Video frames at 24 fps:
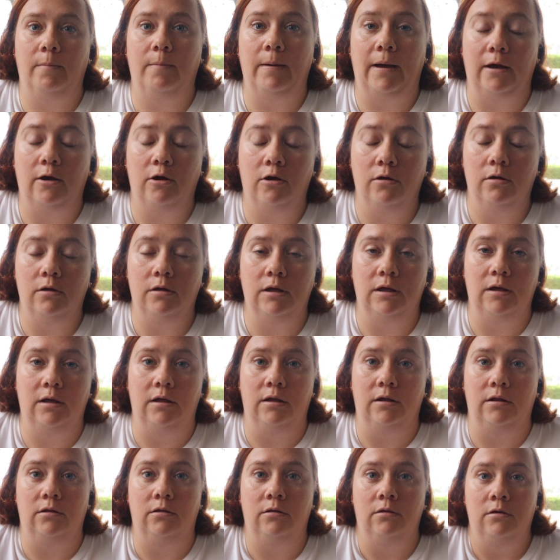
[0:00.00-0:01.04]
back
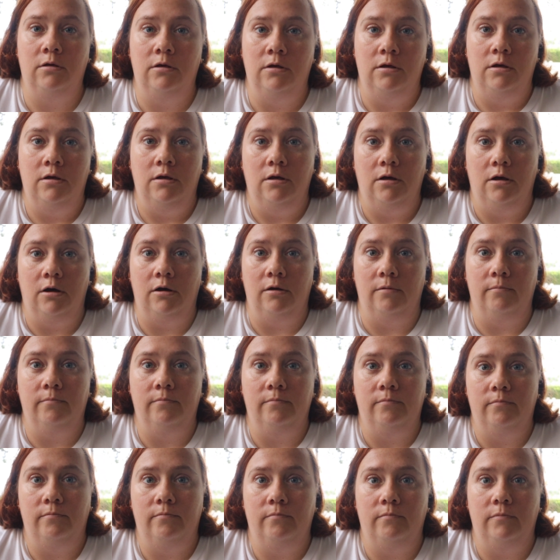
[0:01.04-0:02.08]
in
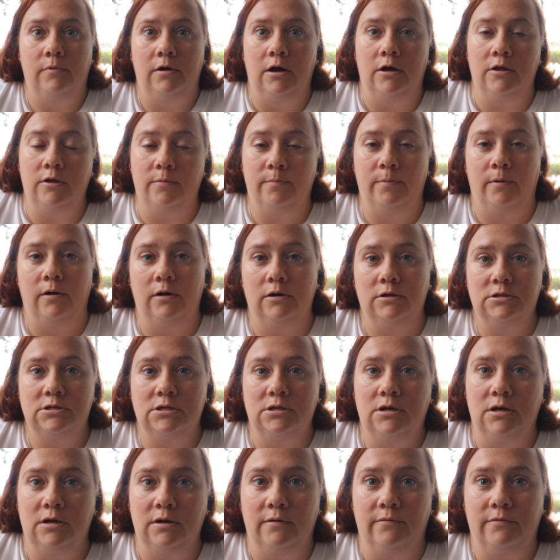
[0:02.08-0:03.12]
other parts
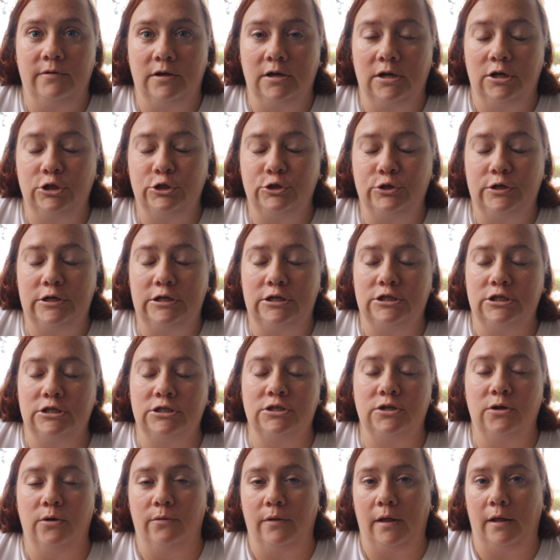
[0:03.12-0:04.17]
of the country just
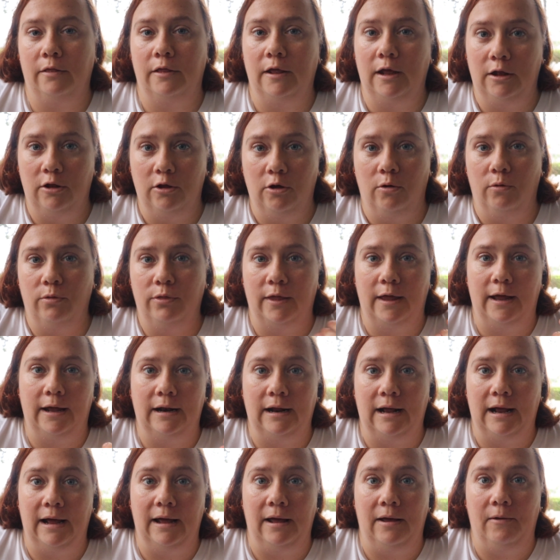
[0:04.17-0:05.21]
so that they know
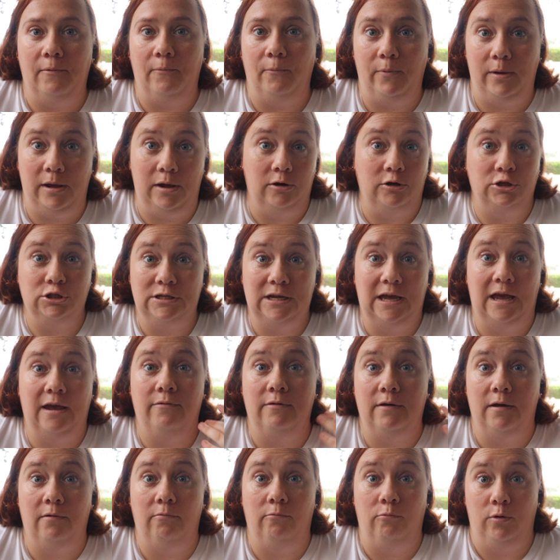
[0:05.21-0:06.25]
that we are
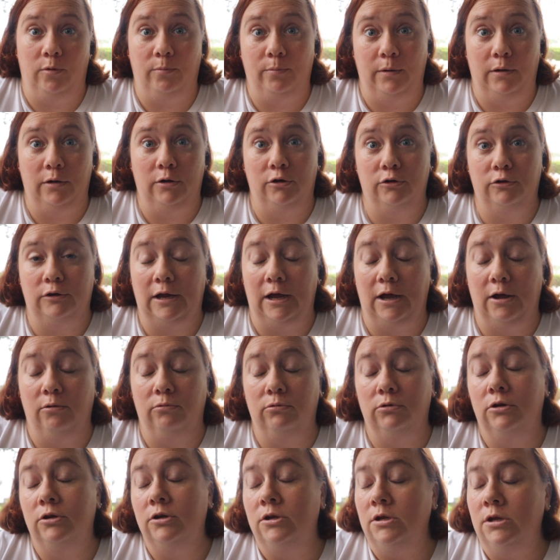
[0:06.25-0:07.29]
safe and we're bunkered down.
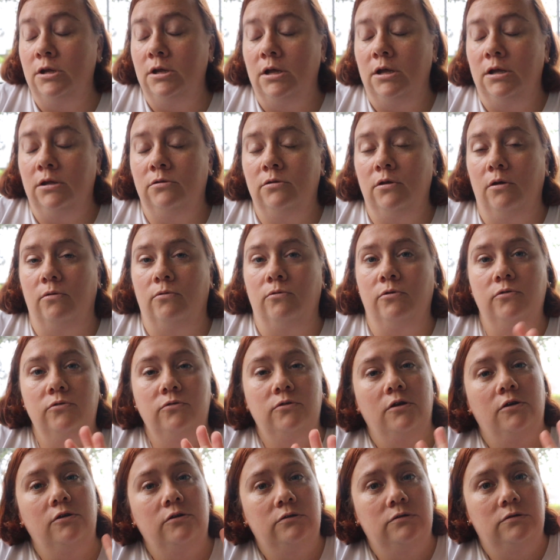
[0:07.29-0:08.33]
So, Cruise
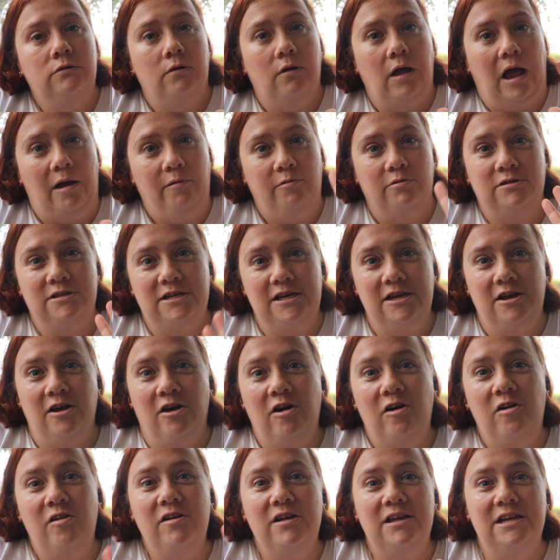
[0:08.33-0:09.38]
Nerds, I will see
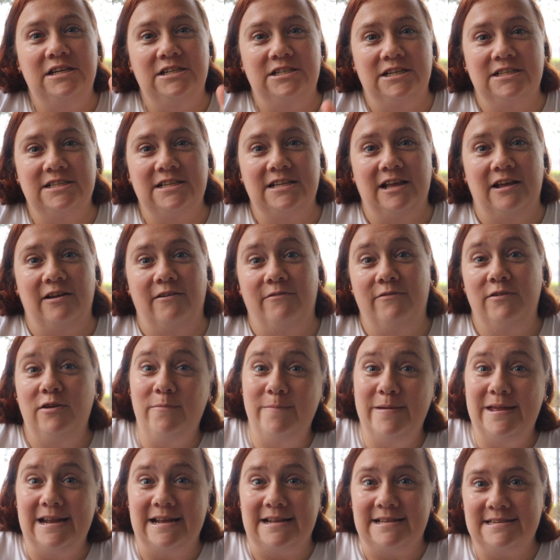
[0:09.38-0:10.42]
y'all in just a few
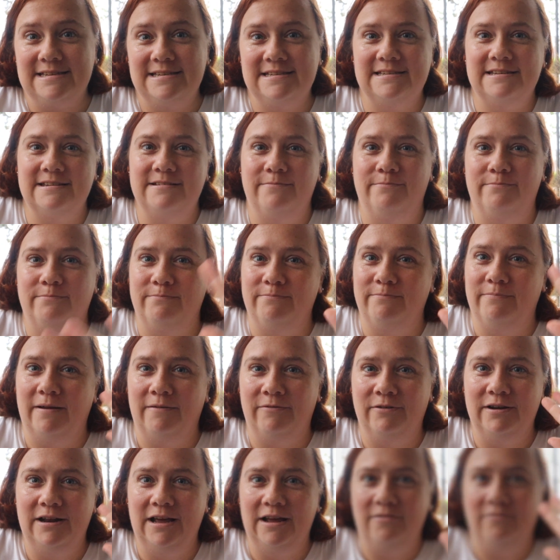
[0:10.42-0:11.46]
minutes. Bye
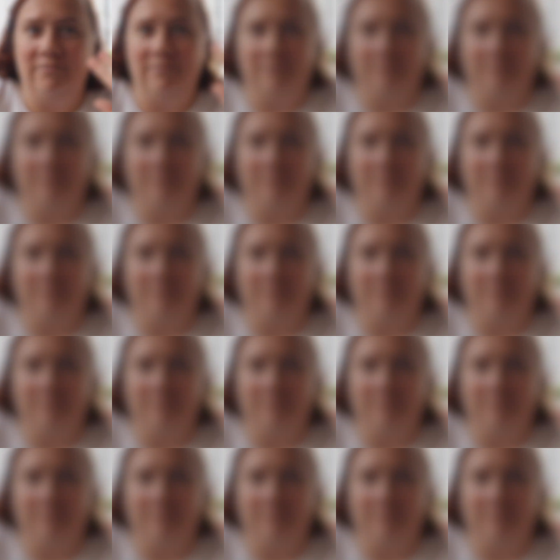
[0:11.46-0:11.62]
for now.